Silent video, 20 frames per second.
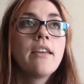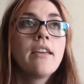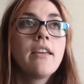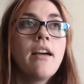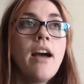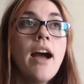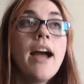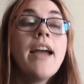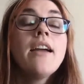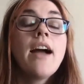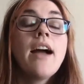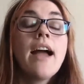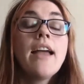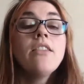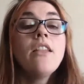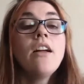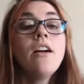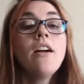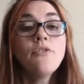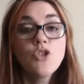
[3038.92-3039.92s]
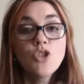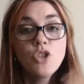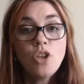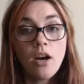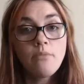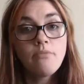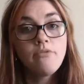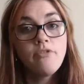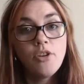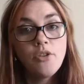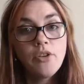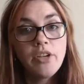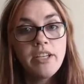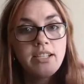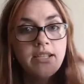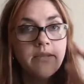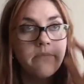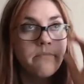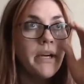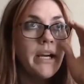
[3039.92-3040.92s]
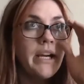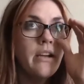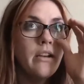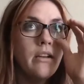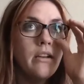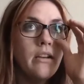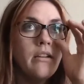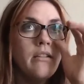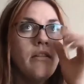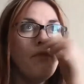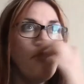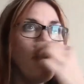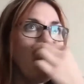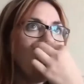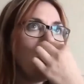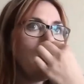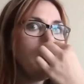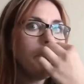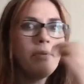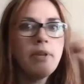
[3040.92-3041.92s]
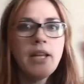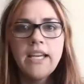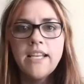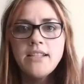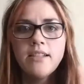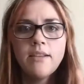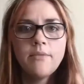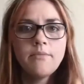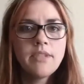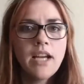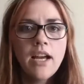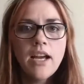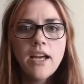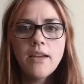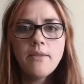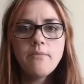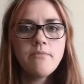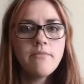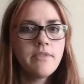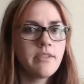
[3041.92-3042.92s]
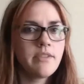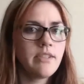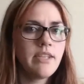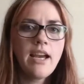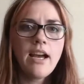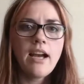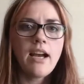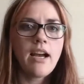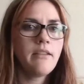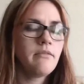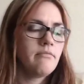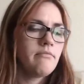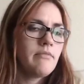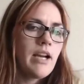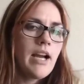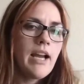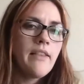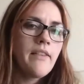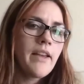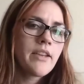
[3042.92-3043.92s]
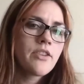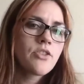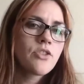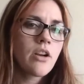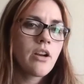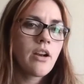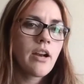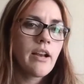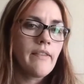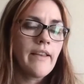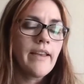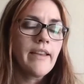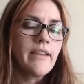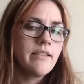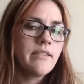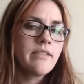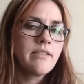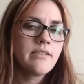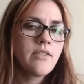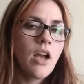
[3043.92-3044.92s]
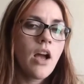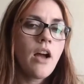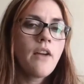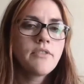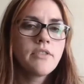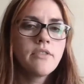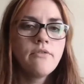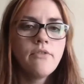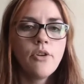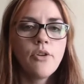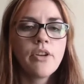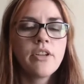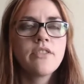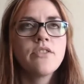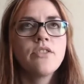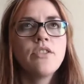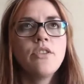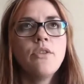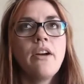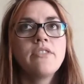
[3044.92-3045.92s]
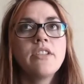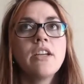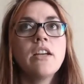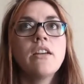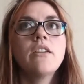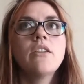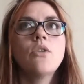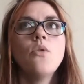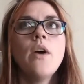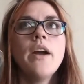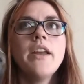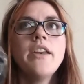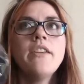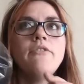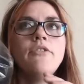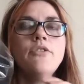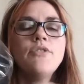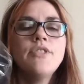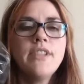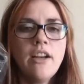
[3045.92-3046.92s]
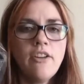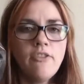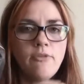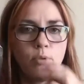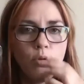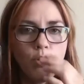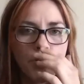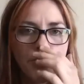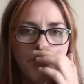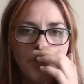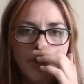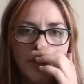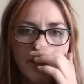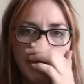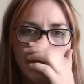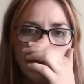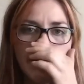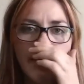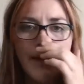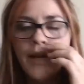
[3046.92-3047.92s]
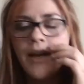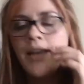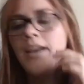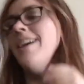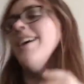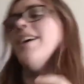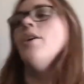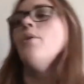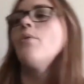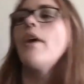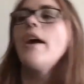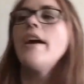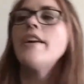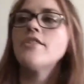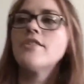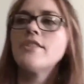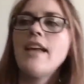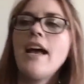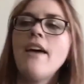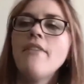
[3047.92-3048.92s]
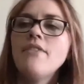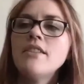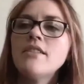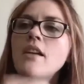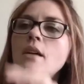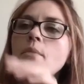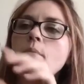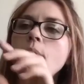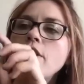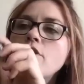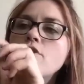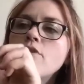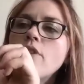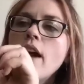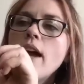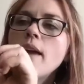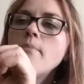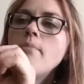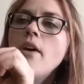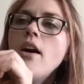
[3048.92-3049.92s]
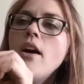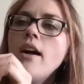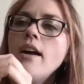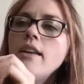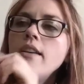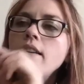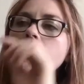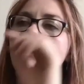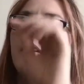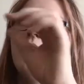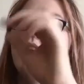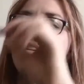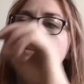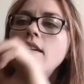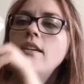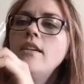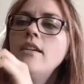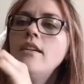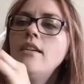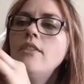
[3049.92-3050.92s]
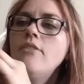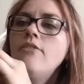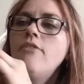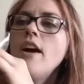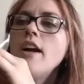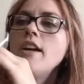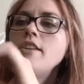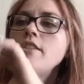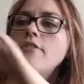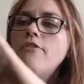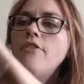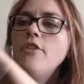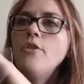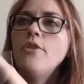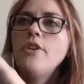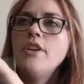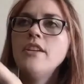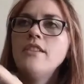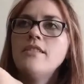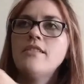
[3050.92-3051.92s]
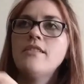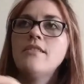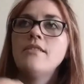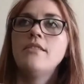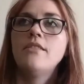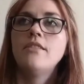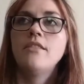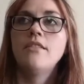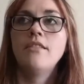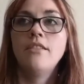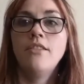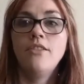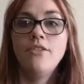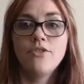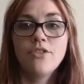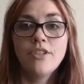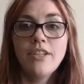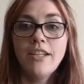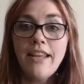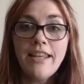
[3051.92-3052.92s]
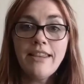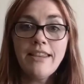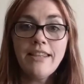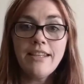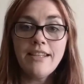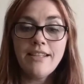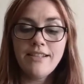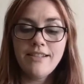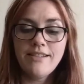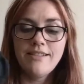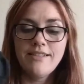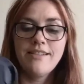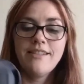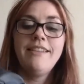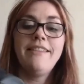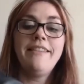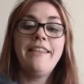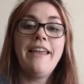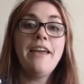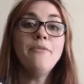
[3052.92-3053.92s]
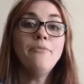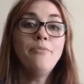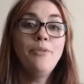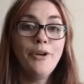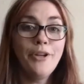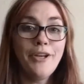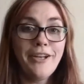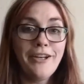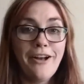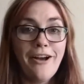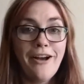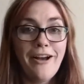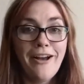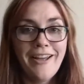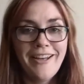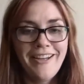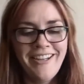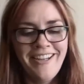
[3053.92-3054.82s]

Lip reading: I love sharp focus, but if I want to play sometimes, yeah, I like this soft focus too. I've done quite a few self-portraits where I just have this on my tripod, find a focus, usually like this, then put it on,